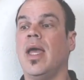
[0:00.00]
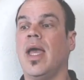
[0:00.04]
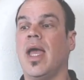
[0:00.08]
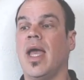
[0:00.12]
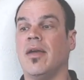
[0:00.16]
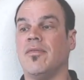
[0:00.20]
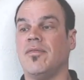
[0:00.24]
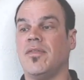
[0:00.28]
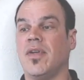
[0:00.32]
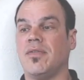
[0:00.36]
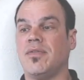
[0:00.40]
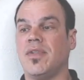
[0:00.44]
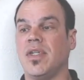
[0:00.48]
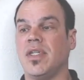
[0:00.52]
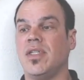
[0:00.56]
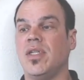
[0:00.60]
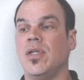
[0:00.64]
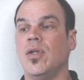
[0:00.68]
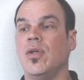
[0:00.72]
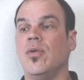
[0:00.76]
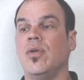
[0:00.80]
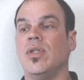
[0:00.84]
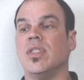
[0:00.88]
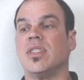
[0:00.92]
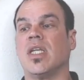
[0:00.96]
At
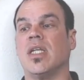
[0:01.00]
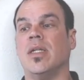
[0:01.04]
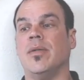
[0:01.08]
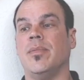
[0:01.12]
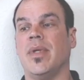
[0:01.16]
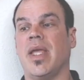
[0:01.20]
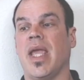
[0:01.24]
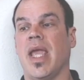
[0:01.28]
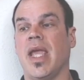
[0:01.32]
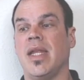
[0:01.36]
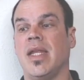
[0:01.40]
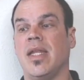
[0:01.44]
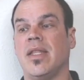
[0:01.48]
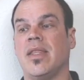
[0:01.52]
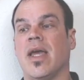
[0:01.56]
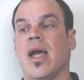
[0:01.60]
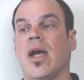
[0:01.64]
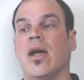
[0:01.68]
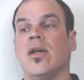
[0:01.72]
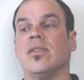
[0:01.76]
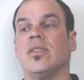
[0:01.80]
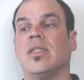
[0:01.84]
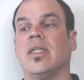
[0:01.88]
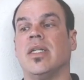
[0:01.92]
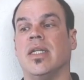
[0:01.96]
52, it's going to be
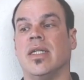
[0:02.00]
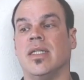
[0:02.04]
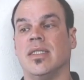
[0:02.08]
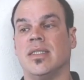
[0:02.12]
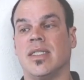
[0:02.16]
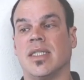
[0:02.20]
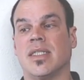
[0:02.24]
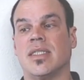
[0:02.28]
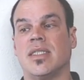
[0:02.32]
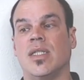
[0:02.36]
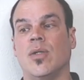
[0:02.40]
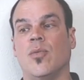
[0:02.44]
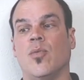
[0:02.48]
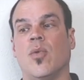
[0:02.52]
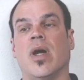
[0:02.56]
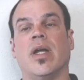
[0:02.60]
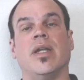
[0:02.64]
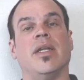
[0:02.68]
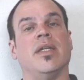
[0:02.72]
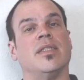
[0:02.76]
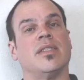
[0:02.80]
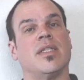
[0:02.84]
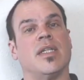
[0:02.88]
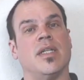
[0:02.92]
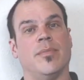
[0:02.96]
80,000, and at
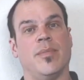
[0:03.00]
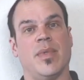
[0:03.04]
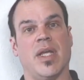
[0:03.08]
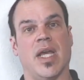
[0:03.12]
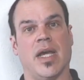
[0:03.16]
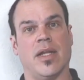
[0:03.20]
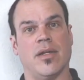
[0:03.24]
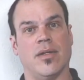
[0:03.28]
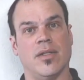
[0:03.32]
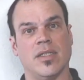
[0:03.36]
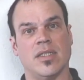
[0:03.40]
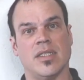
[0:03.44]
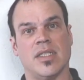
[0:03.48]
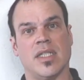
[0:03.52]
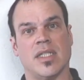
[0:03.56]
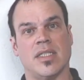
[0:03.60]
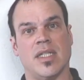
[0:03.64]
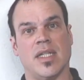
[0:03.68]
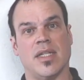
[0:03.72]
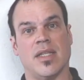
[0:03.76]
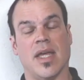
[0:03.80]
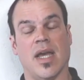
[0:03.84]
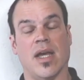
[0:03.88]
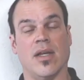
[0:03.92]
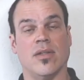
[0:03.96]
61, it's going to be
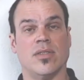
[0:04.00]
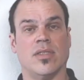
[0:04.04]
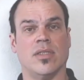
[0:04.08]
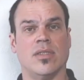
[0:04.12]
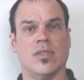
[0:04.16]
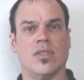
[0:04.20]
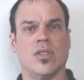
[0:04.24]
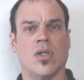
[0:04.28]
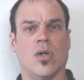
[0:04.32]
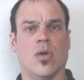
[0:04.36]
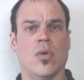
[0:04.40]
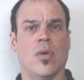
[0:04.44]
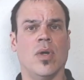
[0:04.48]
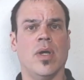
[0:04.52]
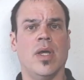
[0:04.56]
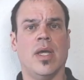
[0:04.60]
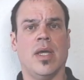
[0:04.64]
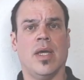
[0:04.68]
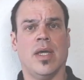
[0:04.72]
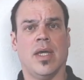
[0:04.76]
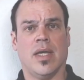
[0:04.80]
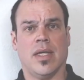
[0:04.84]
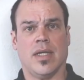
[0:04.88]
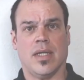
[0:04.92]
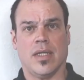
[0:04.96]
160,000. So
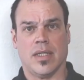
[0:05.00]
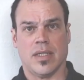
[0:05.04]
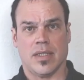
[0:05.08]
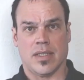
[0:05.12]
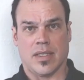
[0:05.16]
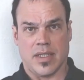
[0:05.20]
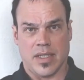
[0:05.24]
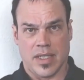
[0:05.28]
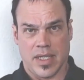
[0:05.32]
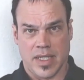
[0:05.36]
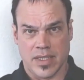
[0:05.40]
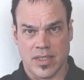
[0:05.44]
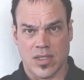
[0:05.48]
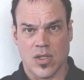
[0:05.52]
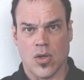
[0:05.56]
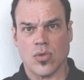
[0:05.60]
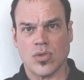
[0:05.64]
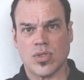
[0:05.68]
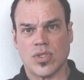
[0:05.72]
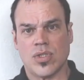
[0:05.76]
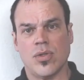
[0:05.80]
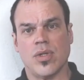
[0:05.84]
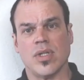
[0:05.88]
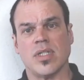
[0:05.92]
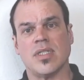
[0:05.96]
in
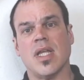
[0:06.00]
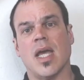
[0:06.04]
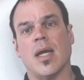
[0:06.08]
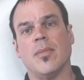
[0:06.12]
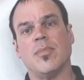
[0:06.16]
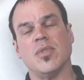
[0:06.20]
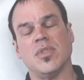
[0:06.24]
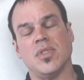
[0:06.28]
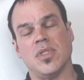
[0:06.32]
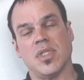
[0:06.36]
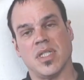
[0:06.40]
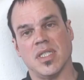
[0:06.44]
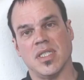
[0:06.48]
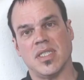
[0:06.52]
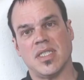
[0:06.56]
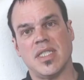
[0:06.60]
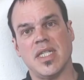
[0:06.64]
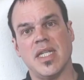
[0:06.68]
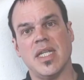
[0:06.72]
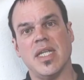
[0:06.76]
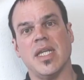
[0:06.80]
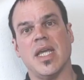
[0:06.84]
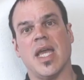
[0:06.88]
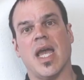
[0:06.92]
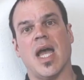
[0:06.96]
those two examples, you can
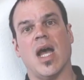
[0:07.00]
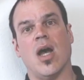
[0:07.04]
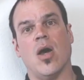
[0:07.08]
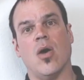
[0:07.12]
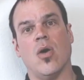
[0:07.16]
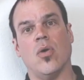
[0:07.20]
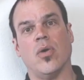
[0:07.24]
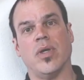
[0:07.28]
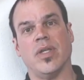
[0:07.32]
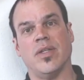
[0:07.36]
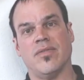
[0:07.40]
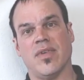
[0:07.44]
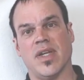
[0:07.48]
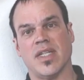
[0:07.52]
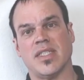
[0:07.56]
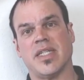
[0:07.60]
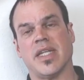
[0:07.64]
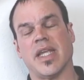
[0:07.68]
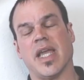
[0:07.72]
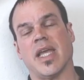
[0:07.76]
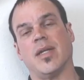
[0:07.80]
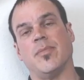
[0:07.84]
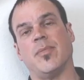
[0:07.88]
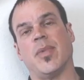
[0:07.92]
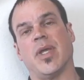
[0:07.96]
see how
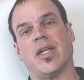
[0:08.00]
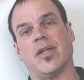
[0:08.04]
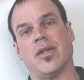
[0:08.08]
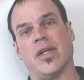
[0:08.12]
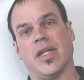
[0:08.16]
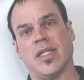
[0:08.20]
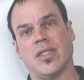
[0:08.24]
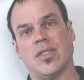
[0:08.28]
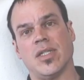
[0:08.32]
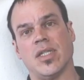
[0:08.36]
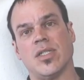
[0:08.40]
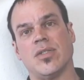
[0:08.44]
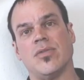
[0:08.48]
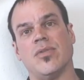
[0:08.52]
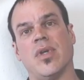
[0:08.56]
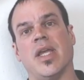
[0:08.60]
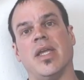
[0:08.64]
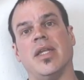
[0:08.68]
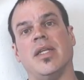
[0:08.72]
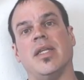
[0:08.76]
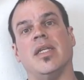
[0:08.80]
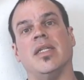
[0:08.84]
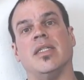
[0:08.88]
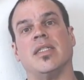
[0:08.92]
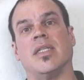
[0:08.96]
investing at a better interest
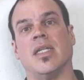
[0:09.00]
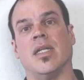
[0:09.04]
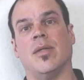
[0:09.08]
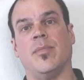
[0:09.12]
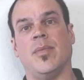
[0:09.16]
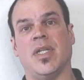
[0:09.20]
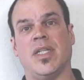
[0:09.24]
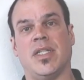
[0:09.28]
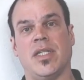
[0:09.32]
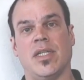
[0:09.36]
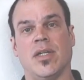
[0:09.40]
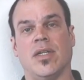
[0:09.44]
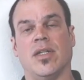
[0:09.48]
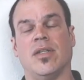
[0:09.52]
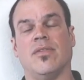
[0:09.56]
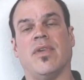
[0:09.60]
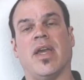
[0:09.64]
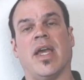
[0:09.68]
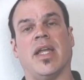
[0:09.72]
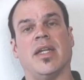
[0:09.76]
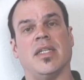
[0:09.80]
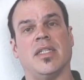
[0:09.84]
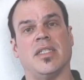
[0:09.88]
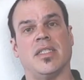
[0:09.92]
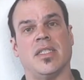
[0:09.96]
rate is going to be to your
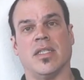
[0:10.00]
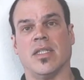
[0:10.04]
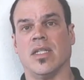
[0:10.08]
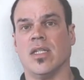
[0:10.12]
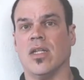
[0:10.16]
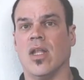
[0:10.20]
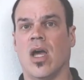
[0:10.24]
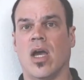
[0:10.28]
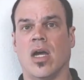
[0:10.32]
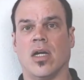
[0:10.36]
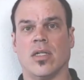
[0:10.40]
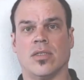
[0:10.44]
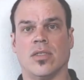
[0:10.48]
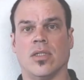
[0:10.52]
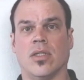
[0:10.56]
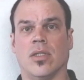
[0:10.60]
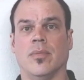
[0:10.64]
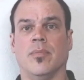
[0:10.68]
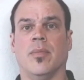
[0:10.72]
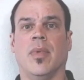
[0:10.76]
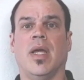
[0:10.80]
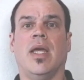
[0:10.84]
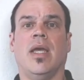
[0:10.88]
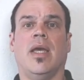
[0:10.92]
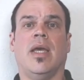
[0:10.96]
advantage in the long
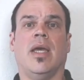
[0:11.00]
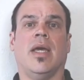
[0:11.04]
term.